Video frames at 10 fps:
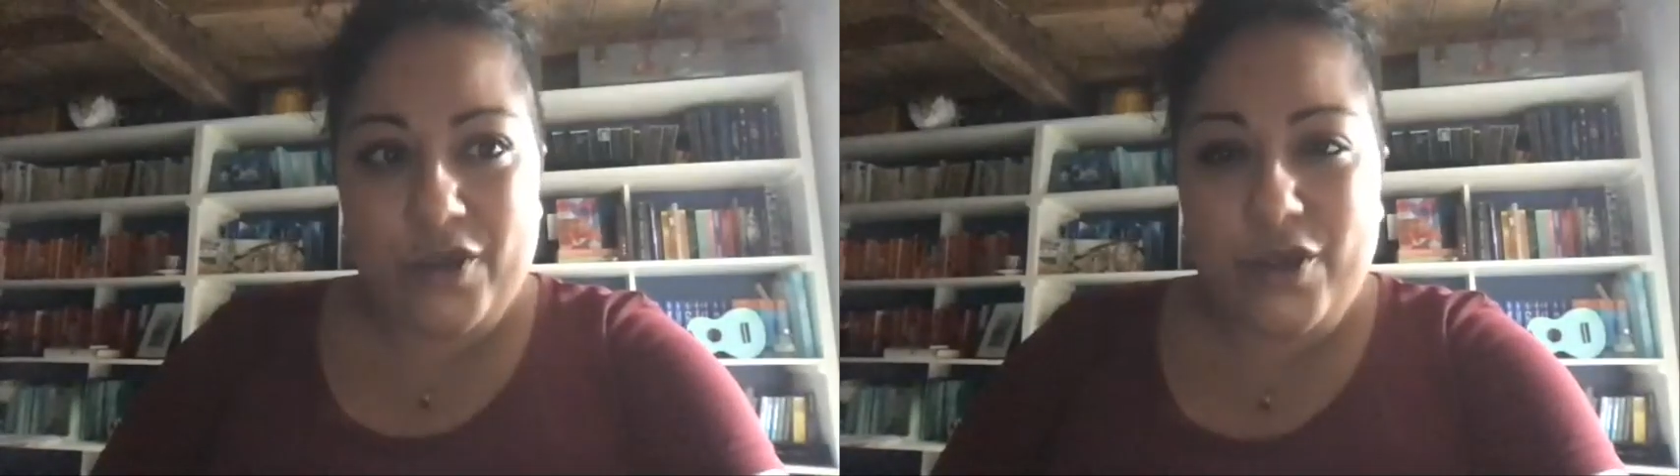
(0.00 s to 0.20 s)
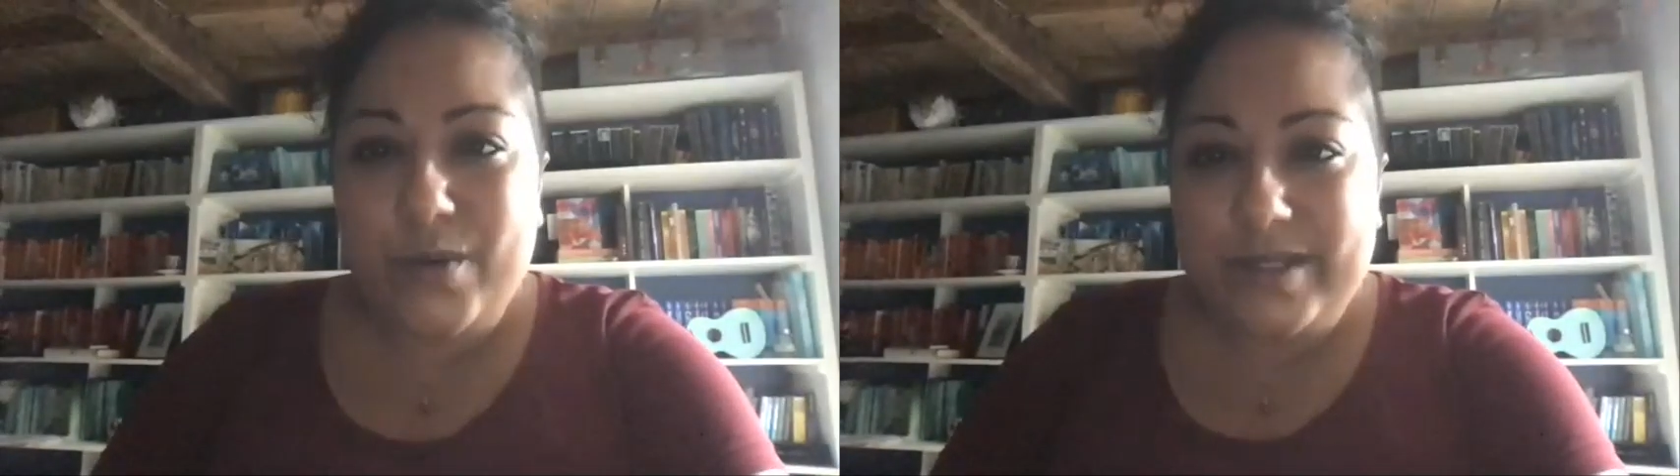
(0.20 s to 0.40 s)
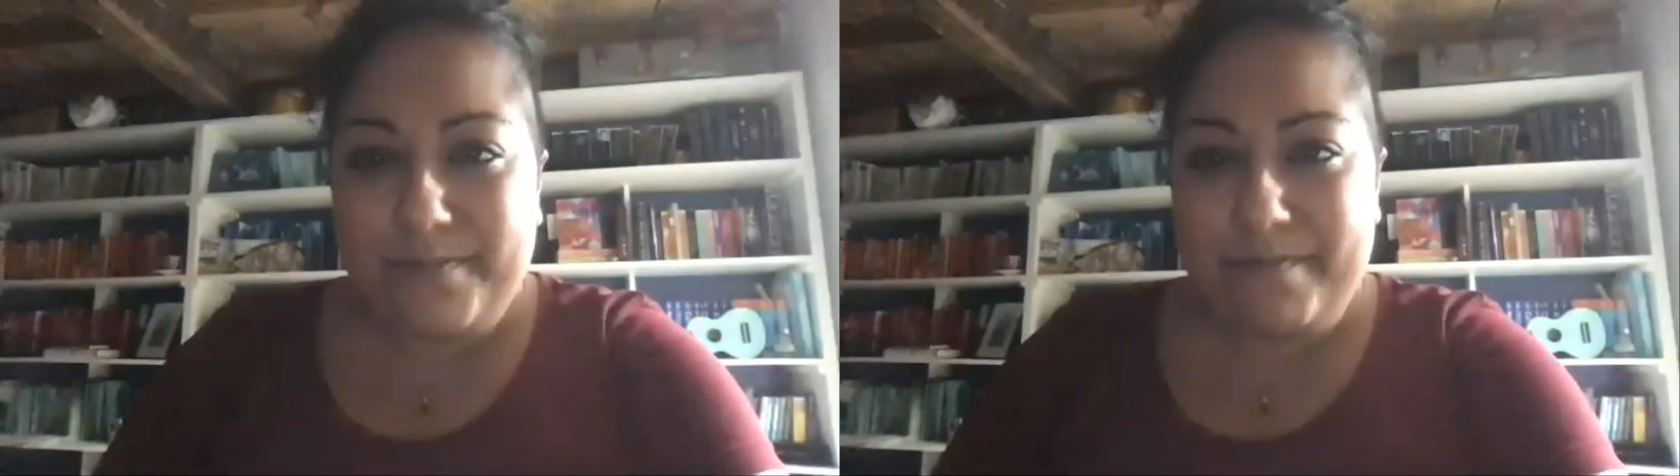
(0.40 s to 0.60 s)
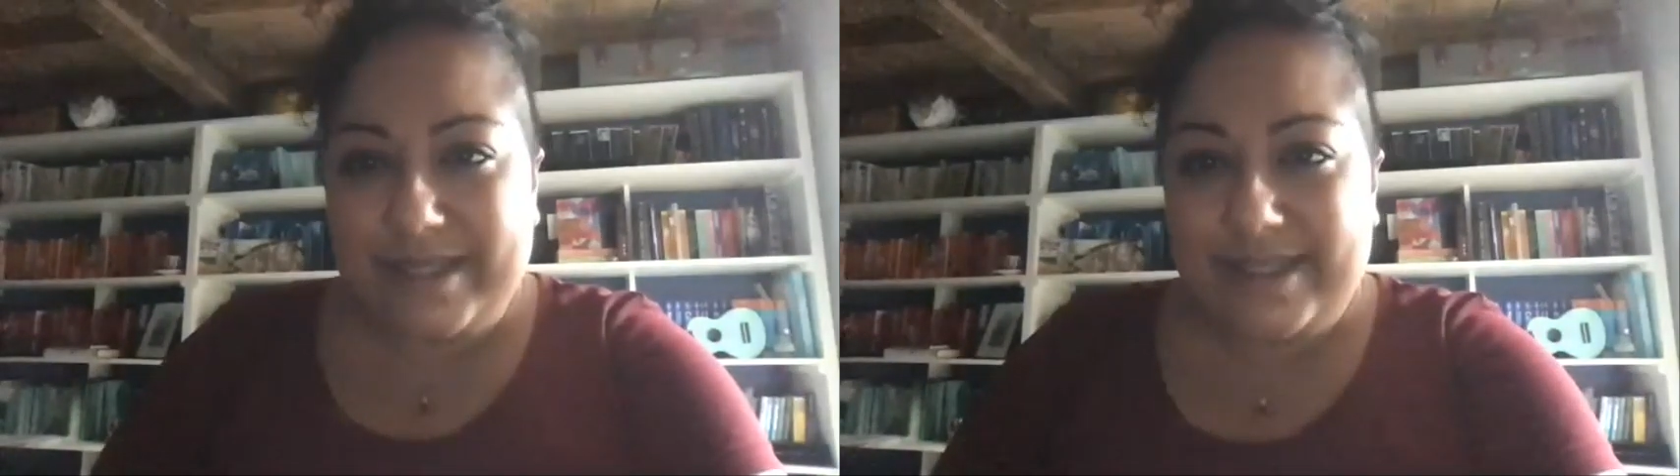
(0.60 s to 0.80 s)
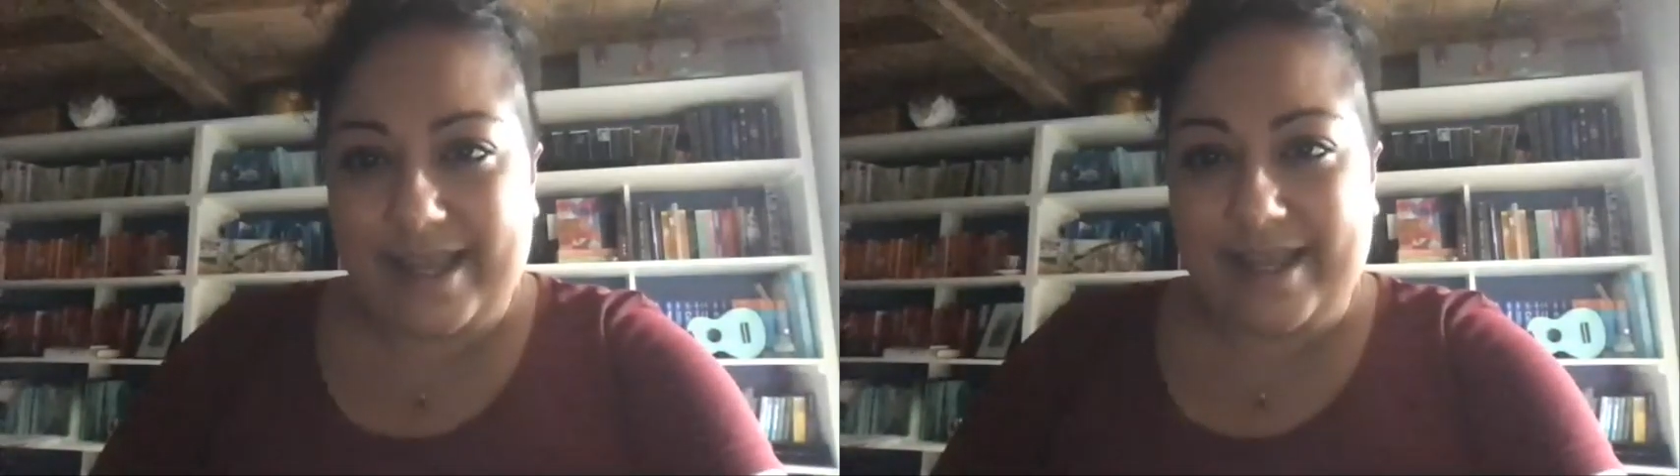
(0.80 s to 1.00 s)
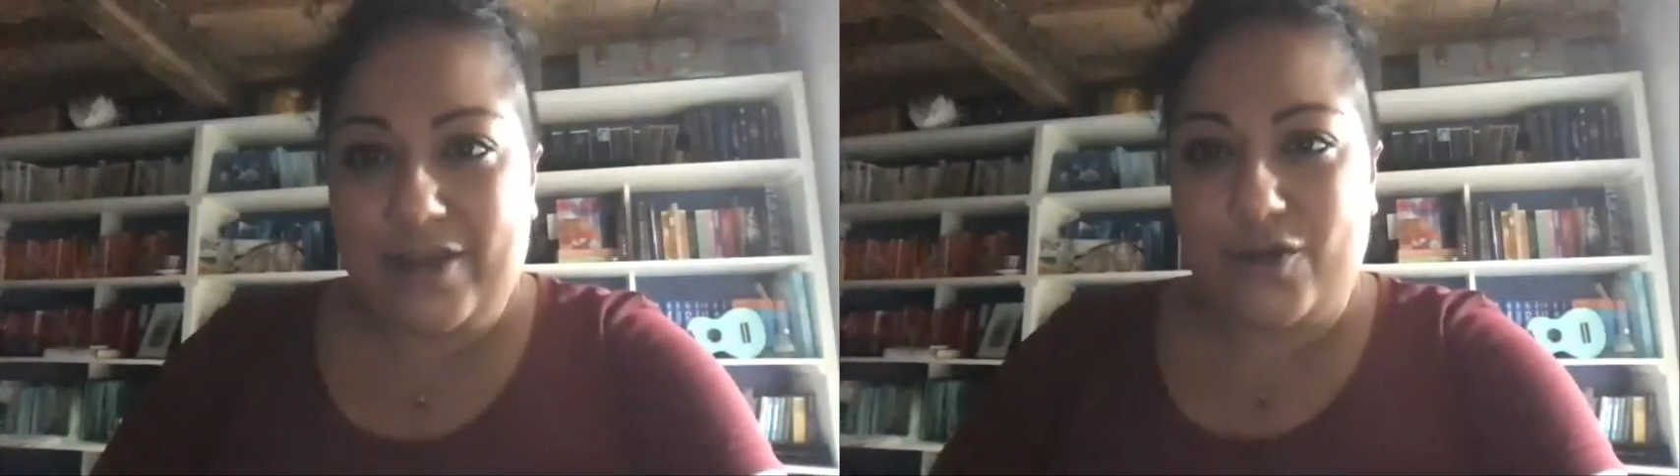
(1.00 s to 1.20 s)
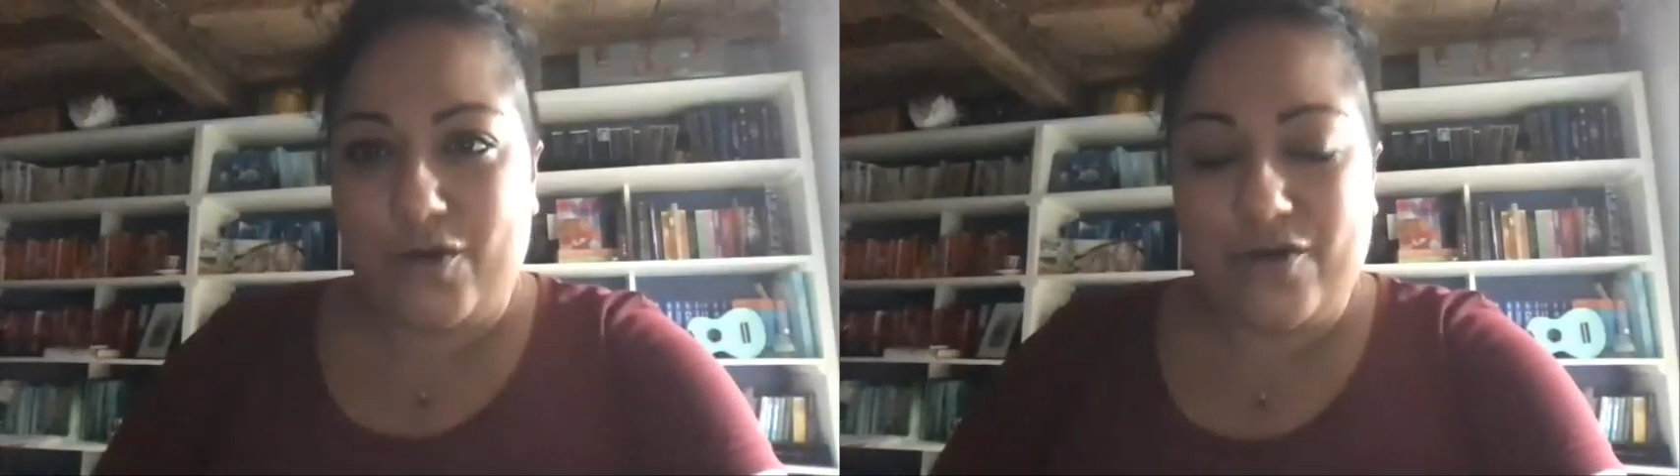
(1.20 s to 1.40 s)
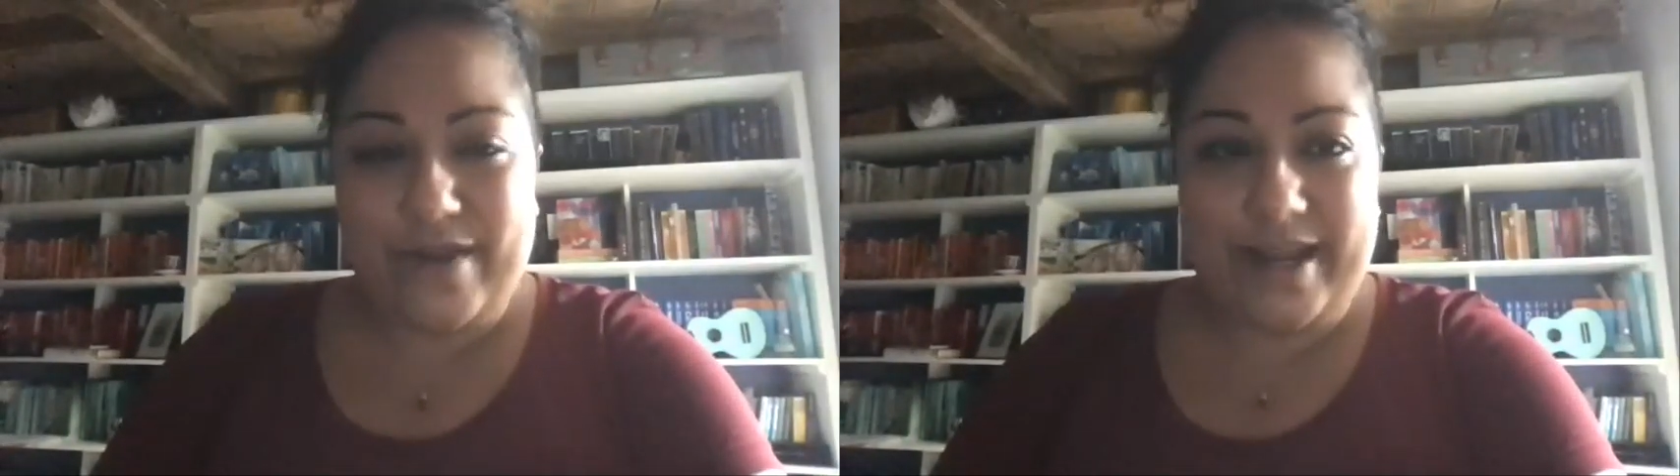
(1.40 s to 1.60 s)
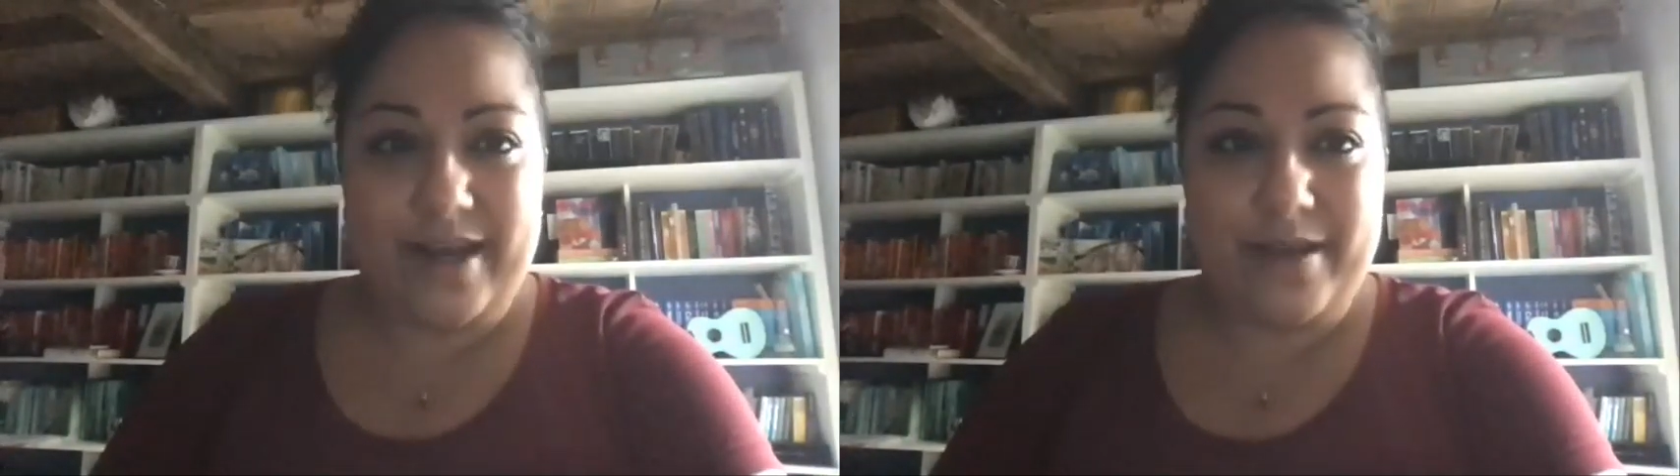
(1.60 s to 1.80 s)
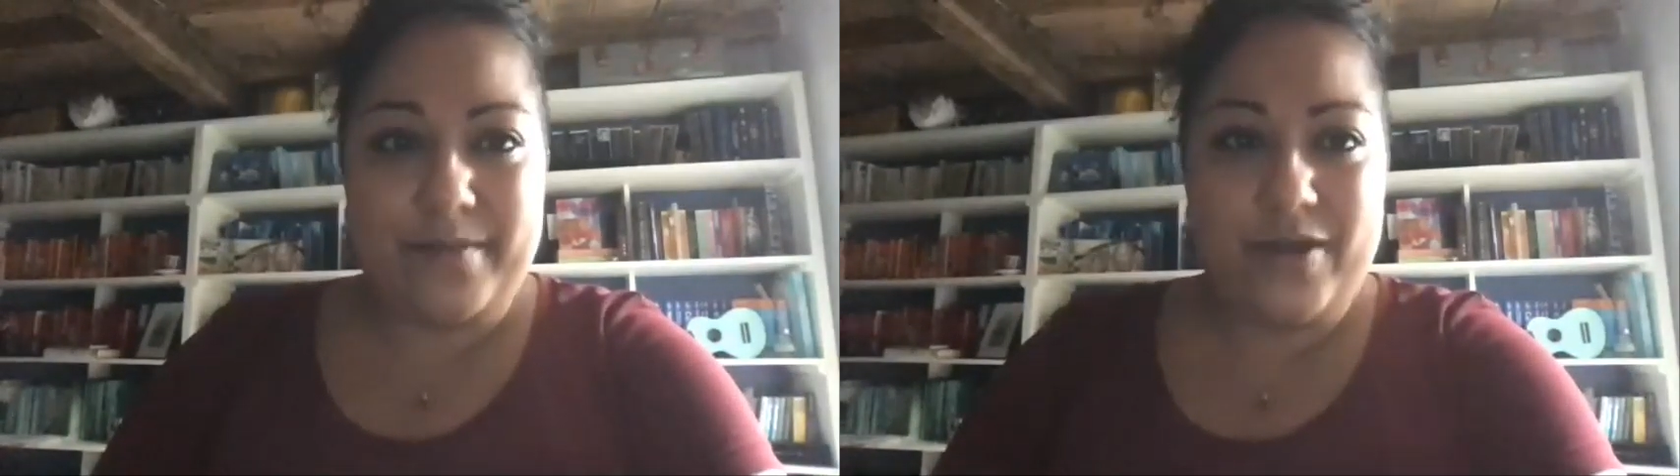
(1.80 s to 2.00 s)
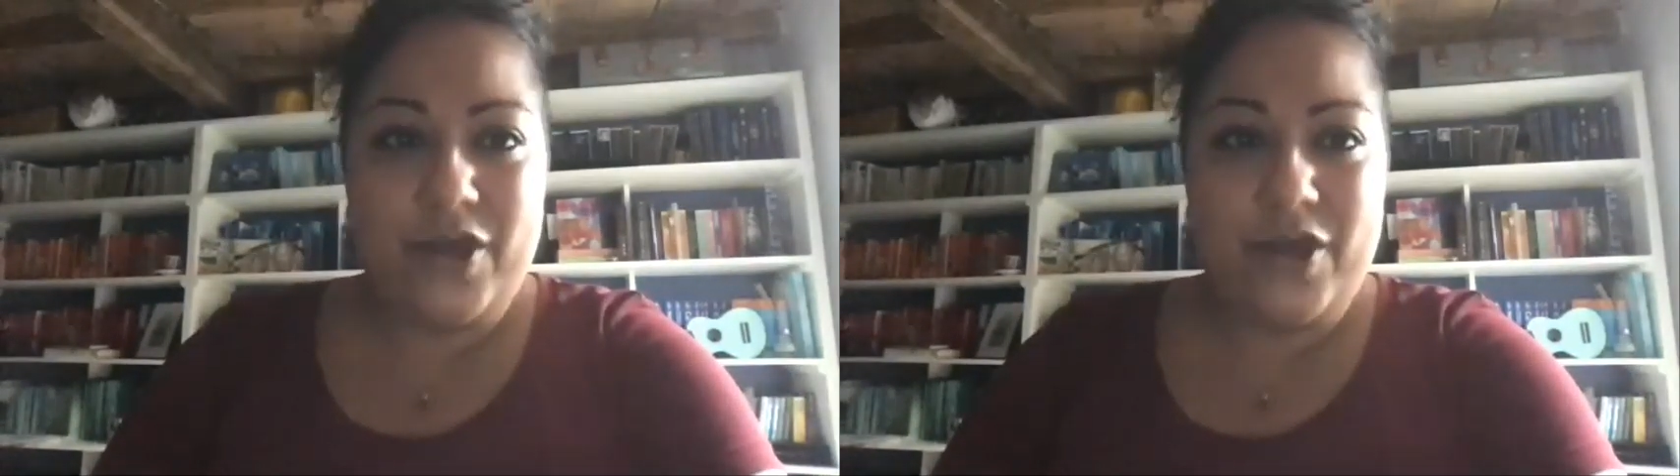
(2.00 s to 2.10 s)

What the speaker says: Who is missing in your curriculum?